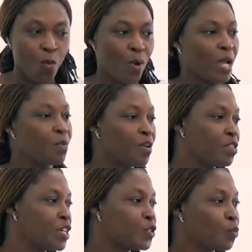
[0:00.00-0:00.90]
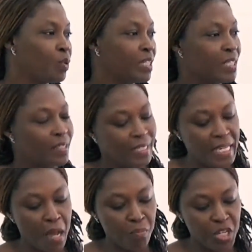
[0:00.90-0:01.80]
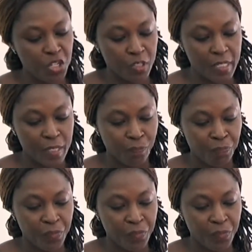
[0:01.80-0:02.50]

Why were they so politically ambitious?